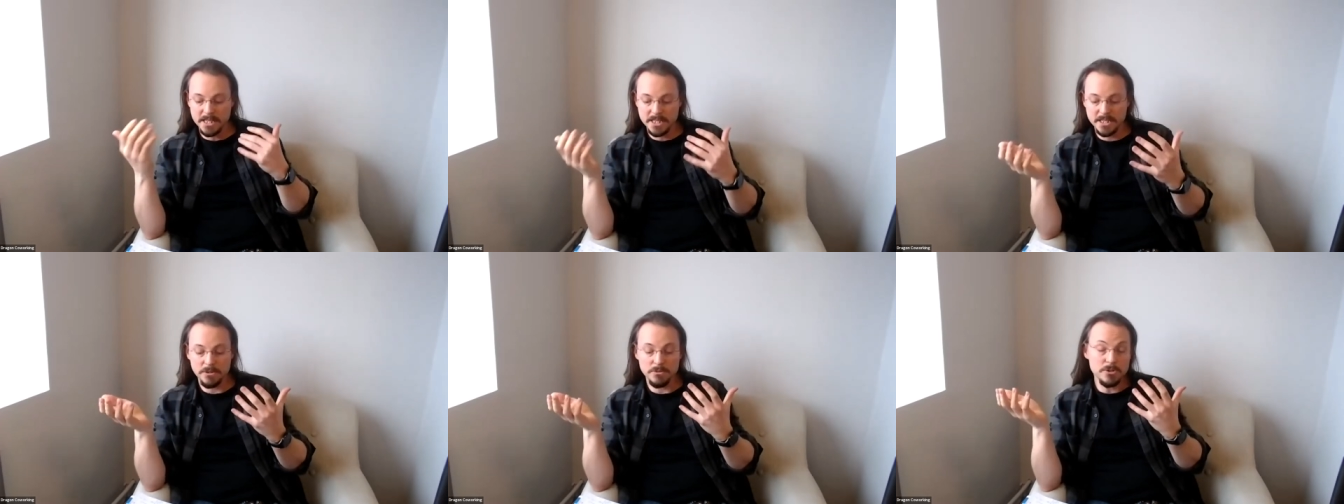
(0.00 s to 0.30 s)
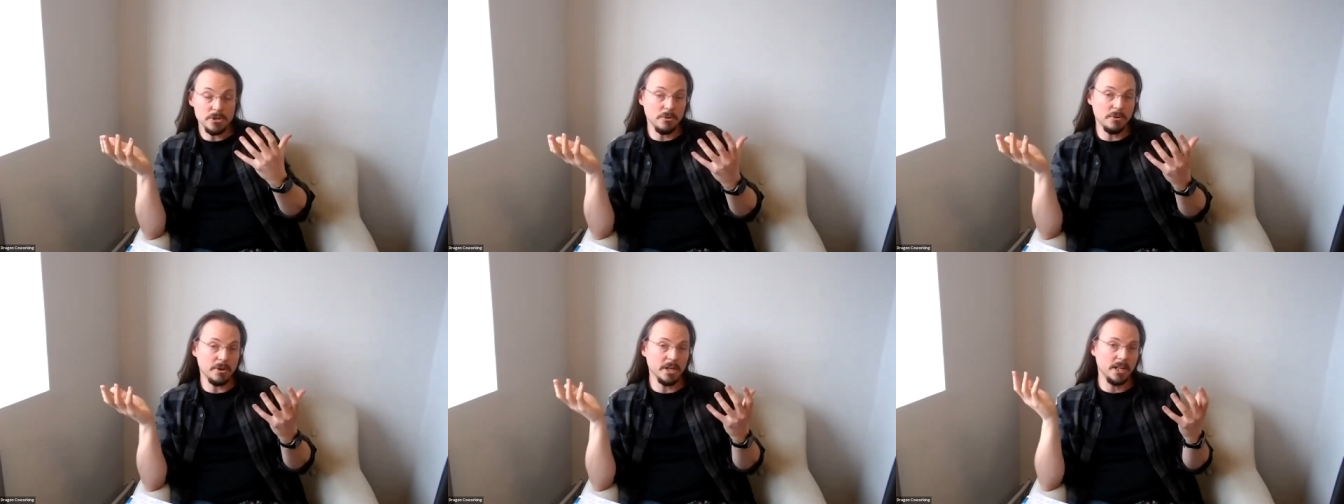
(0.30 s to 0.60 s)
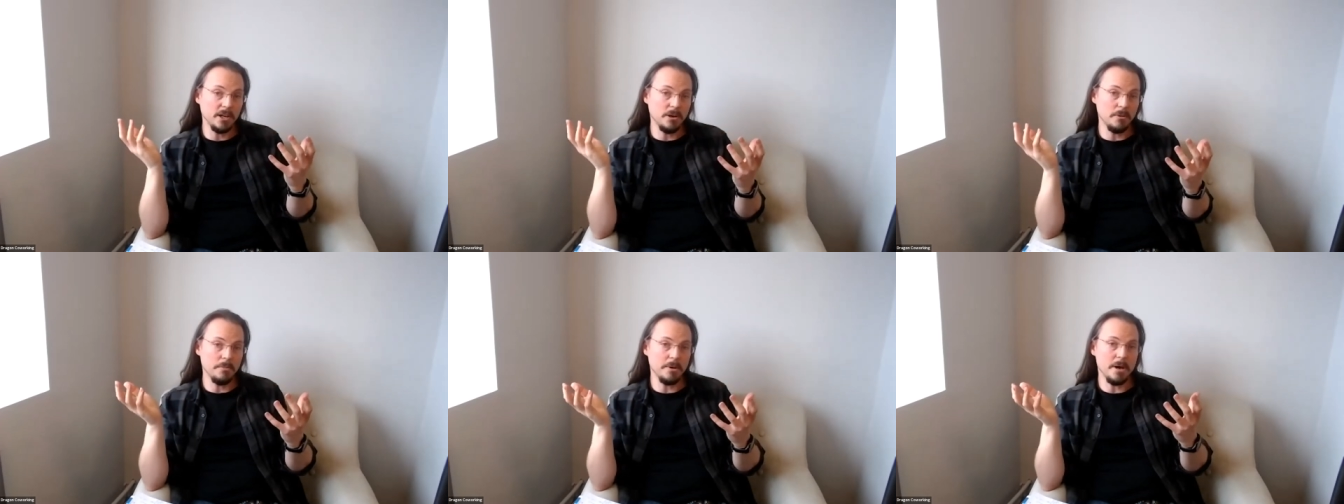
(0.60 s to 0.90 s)
still talking a
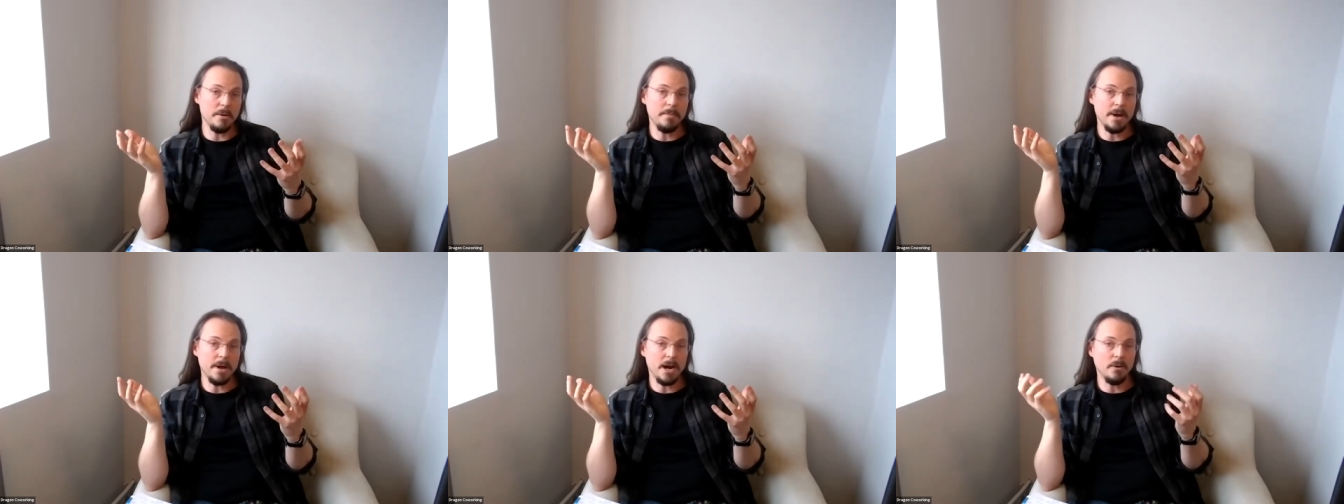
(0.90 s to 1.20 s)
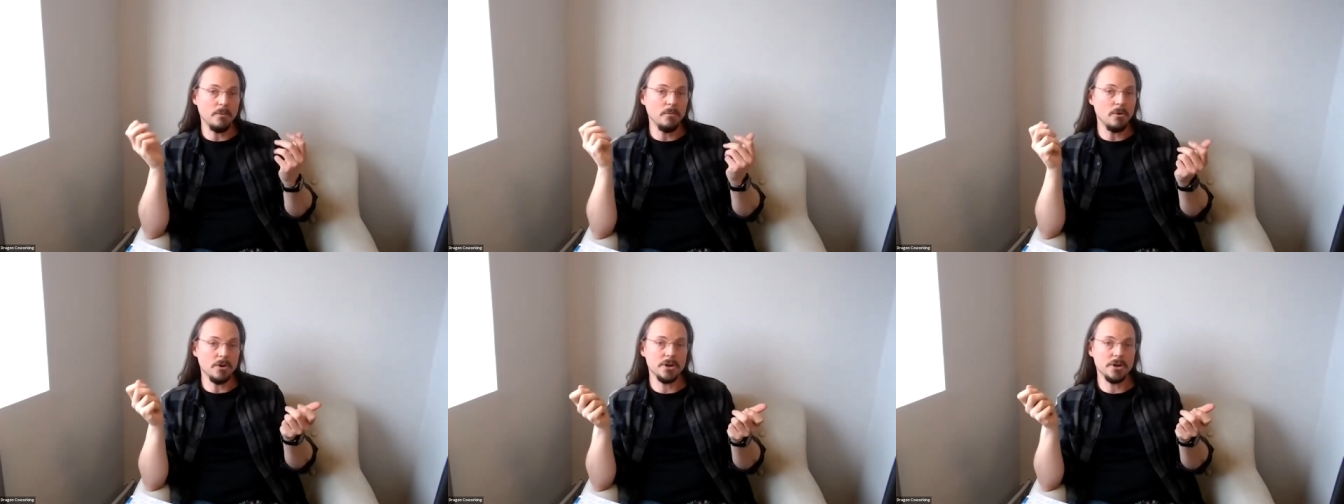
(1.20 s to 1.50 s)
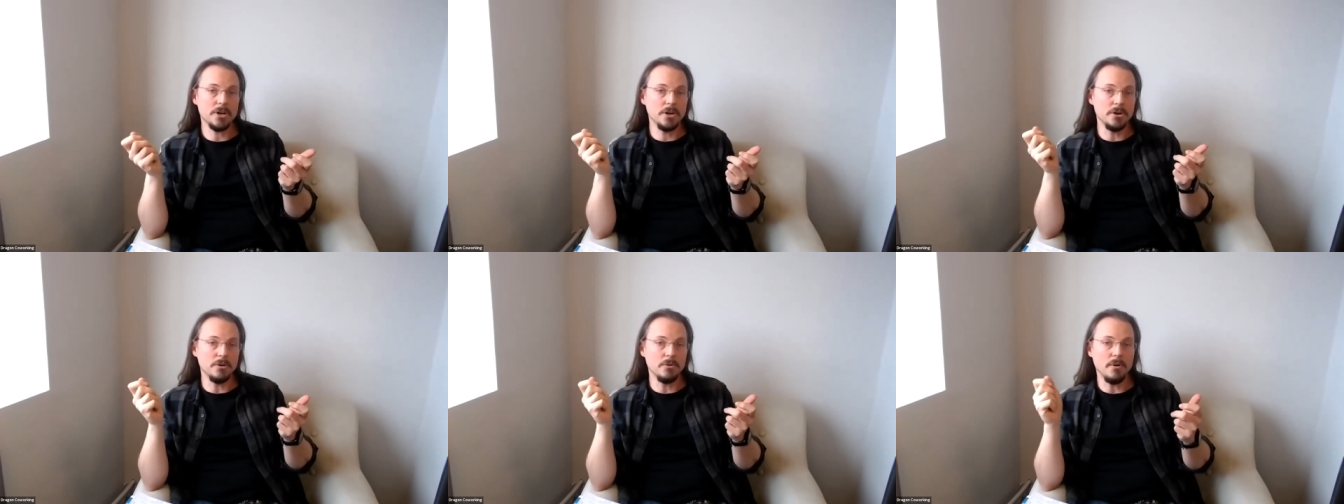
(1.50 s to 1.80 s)
little bit about what
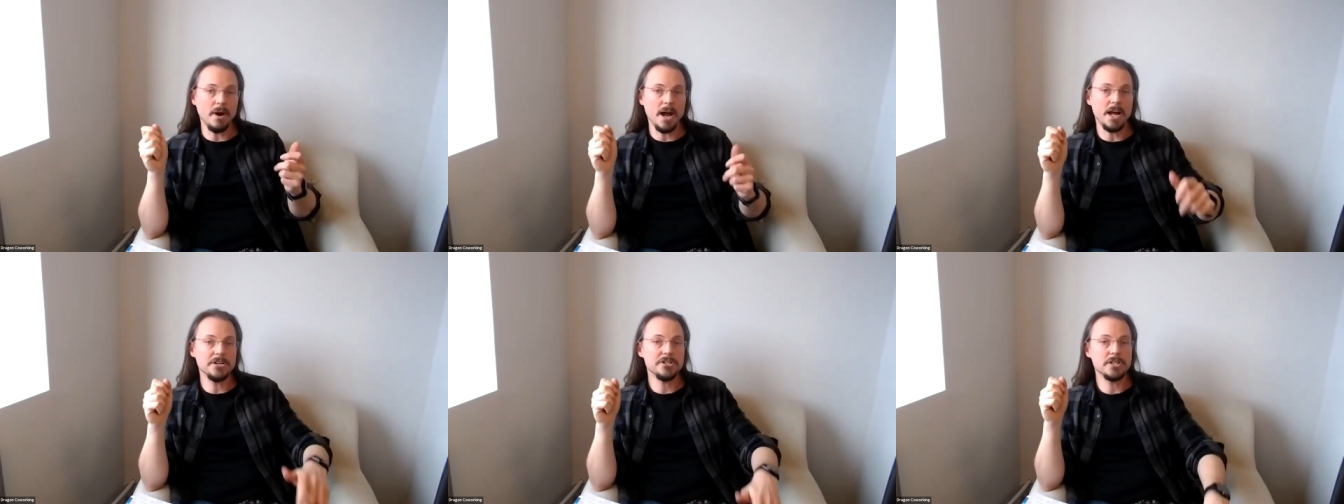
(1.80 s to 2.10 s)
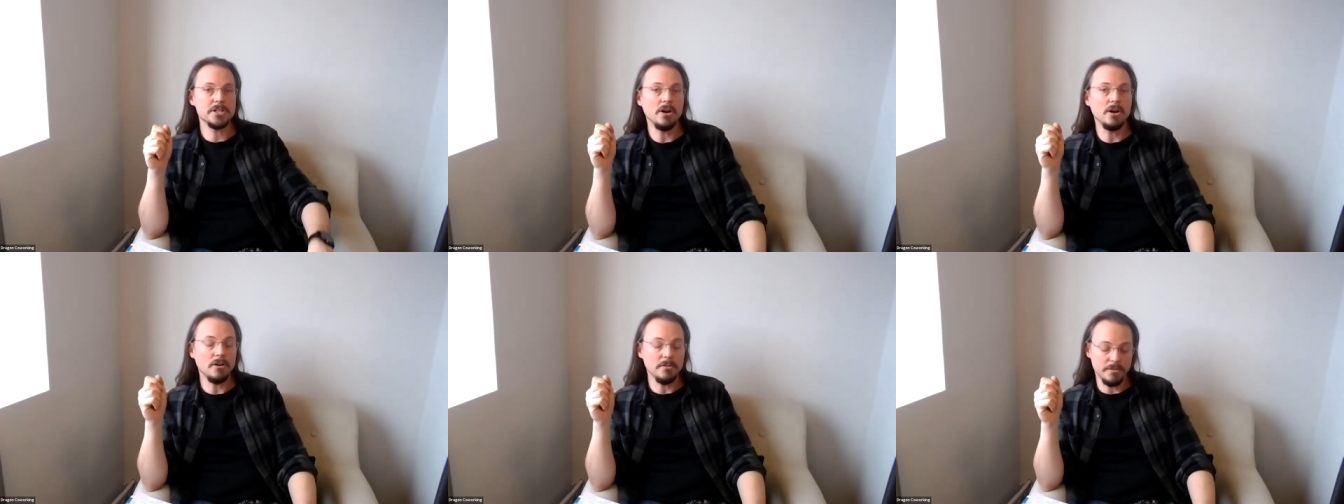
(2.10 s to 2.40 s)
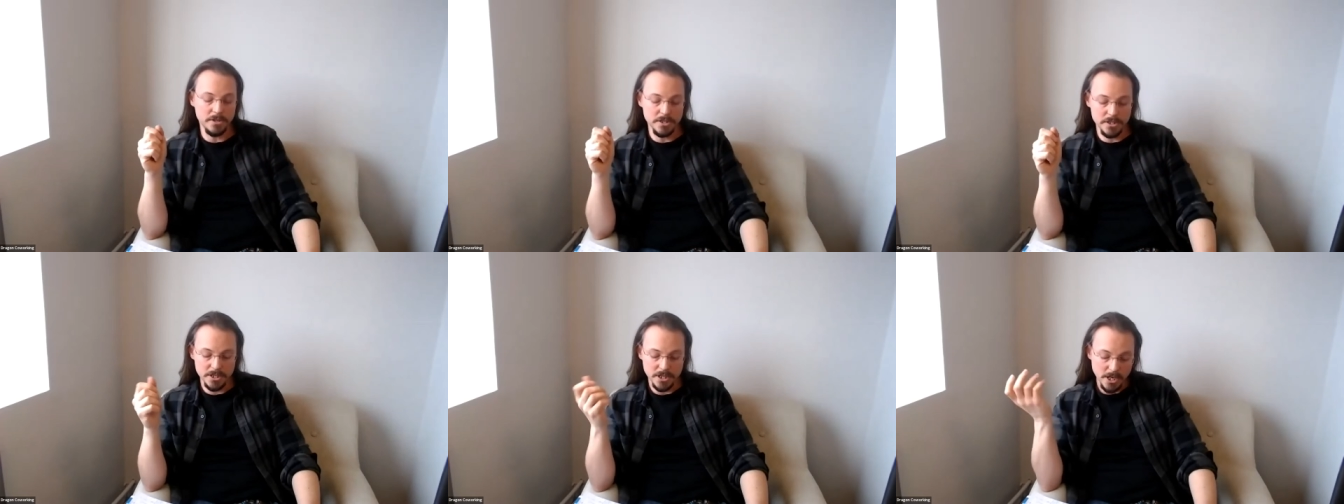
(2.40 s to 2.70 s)
Google actually
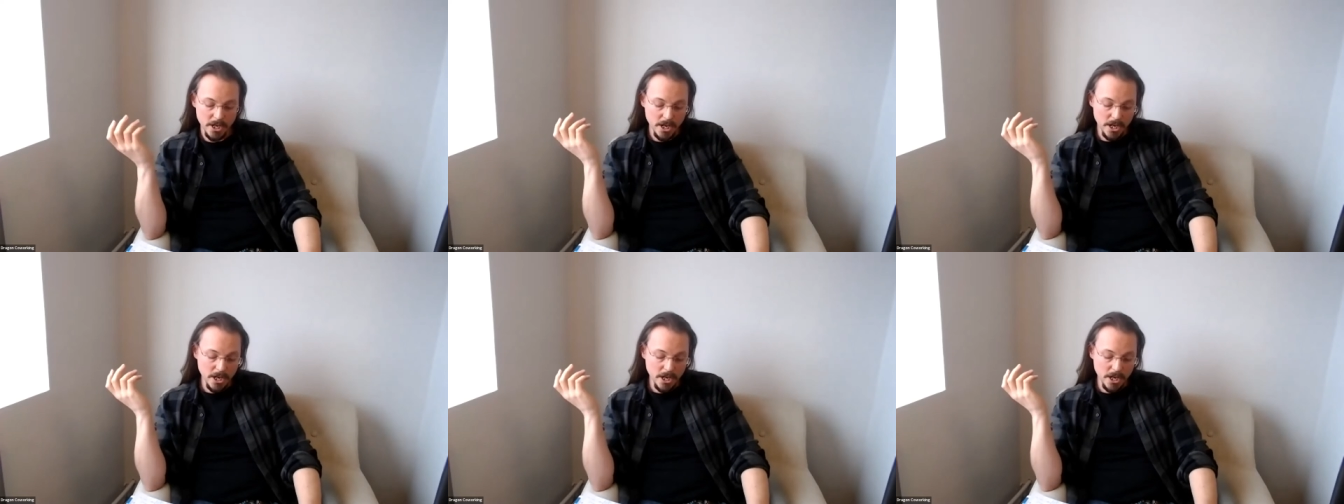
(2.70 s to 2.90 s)
offers,